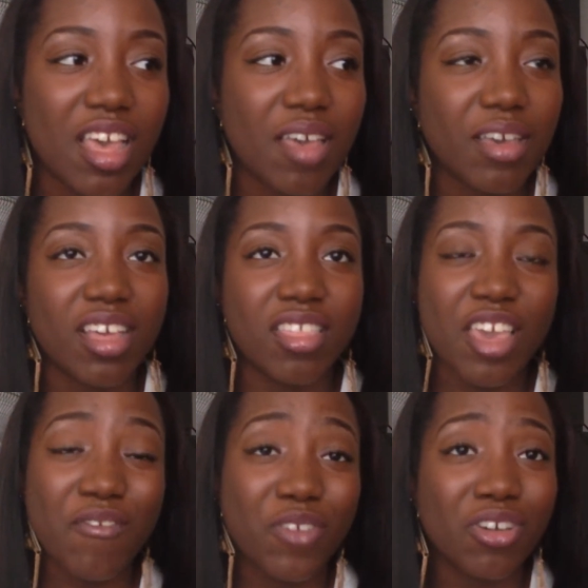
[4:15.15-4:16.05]
because
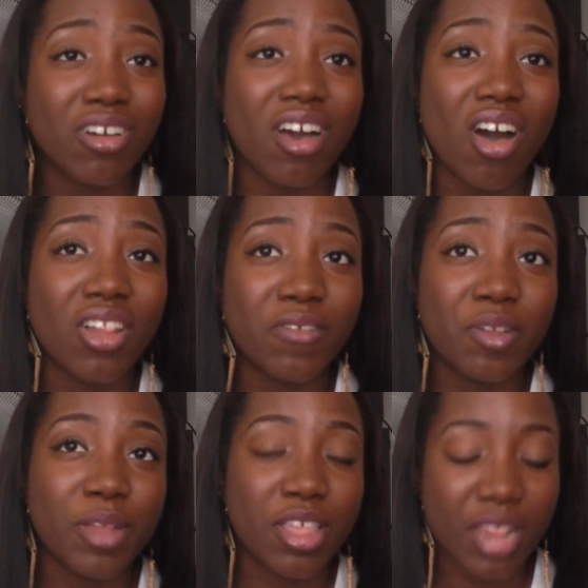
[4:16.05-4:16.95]
if you're all over
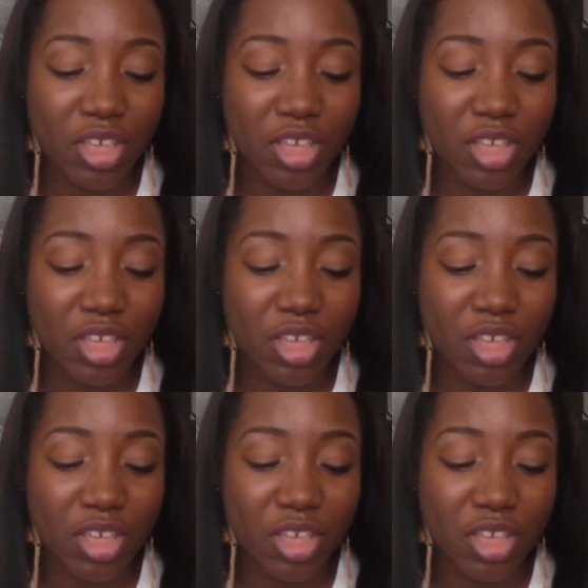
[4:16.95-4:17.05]
the place,